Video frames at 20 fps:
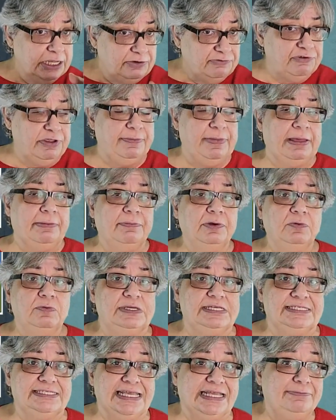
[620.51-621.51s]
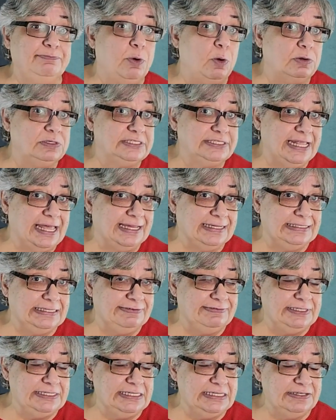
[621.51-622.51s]
Remember, we said post
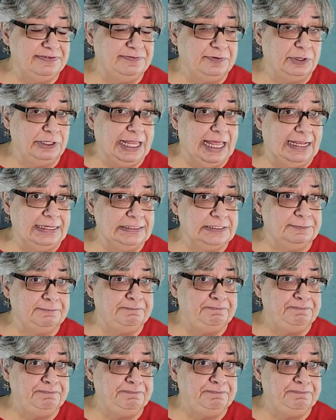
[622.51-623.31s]
activities for that.